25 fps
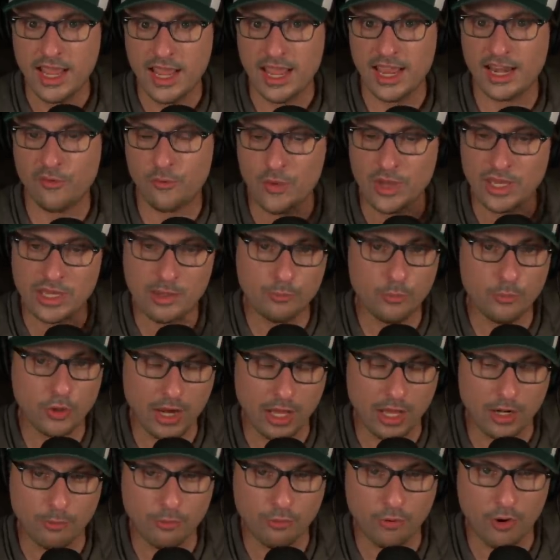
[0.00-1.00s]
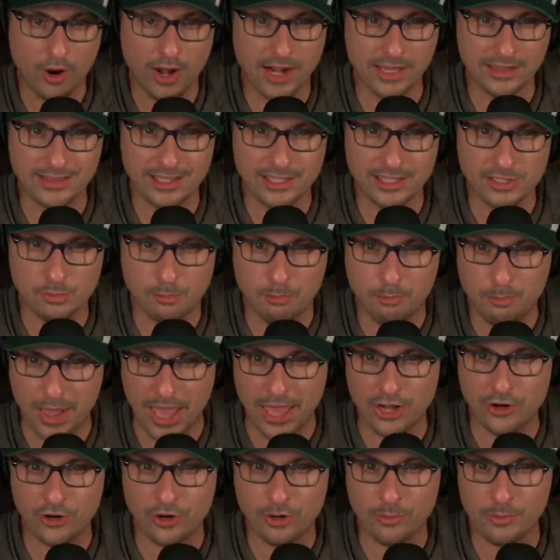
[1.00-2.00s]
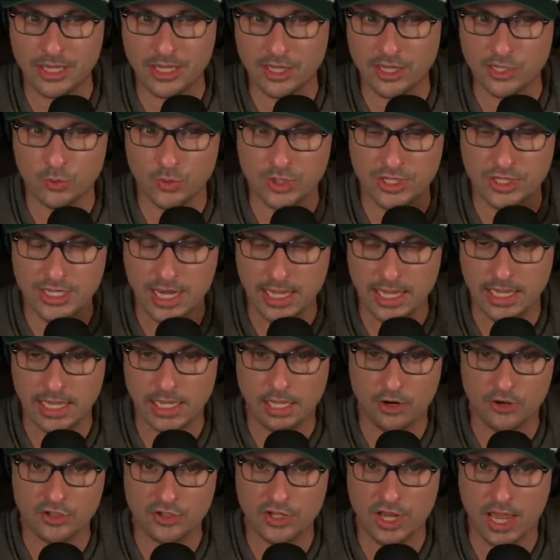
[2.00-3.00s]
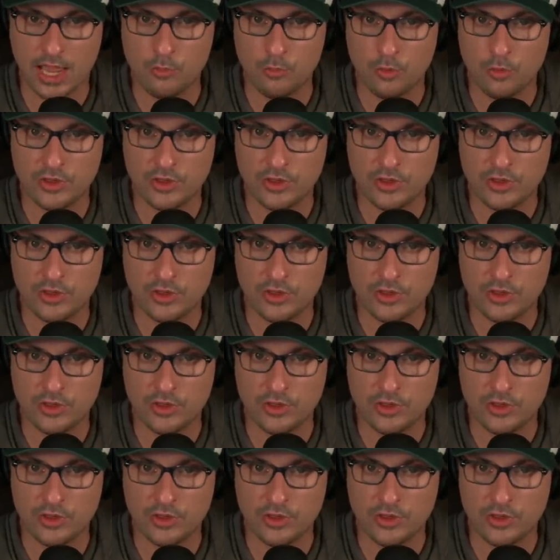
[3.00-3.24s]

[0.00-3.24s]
And if we can put out a product that's better because we're taking our time